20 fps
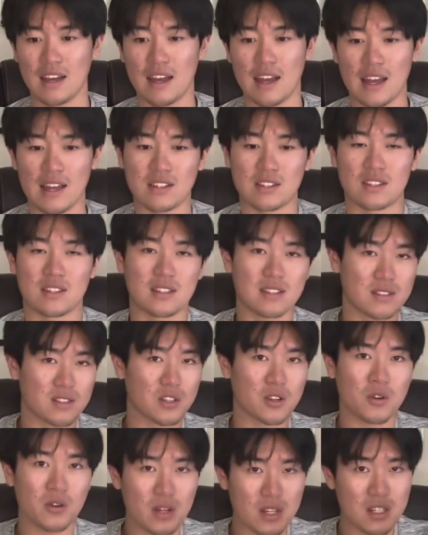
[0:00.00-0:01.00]
it's
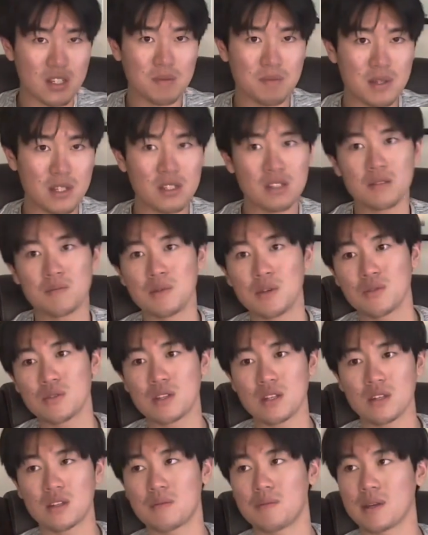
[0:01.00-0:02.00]
Christmas
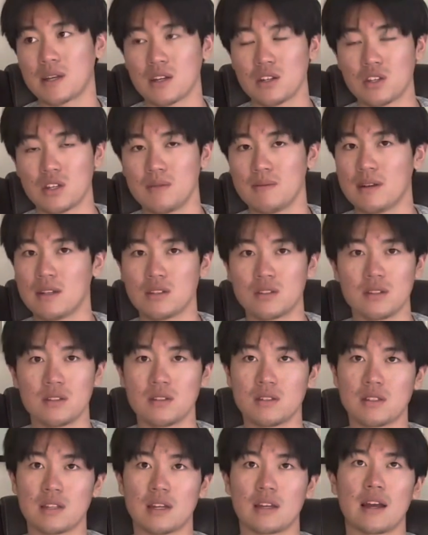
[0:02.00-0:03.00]
music because she
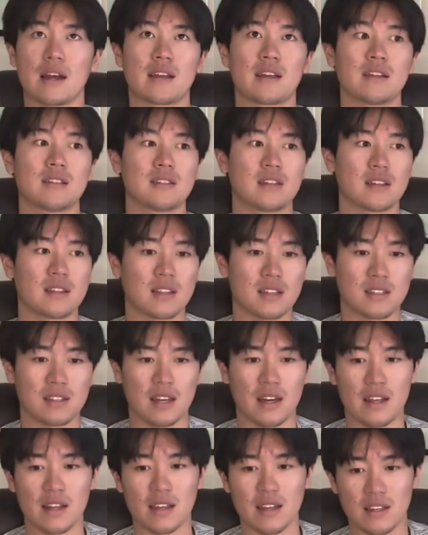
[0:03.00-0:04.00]
mentions, like, I guess, like, the
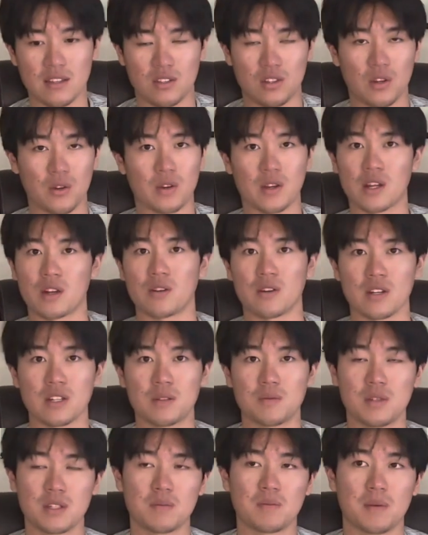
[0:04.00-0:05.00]
setting is during
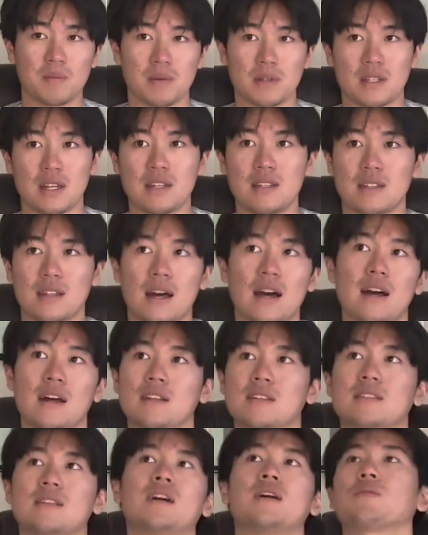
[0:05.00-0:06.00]
Christmas, but besides that,
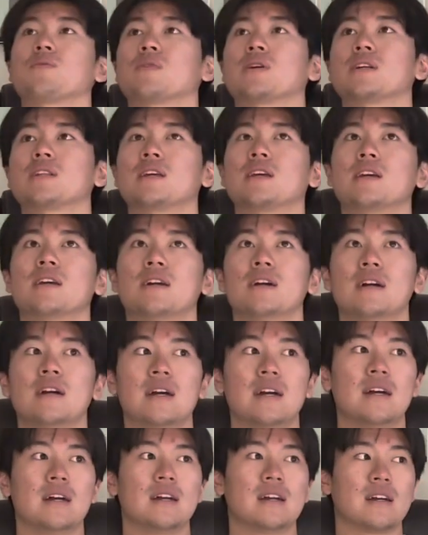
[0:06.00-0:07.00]
it's not really
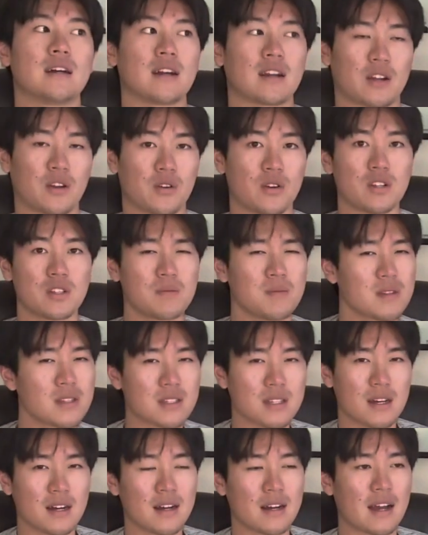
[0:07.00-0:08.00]
a Christmas
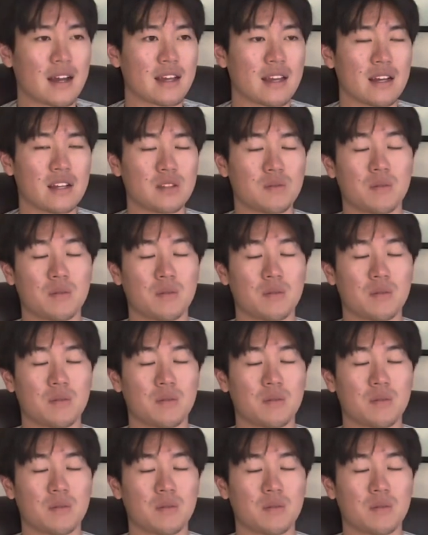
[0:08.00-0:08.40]
song, I guess.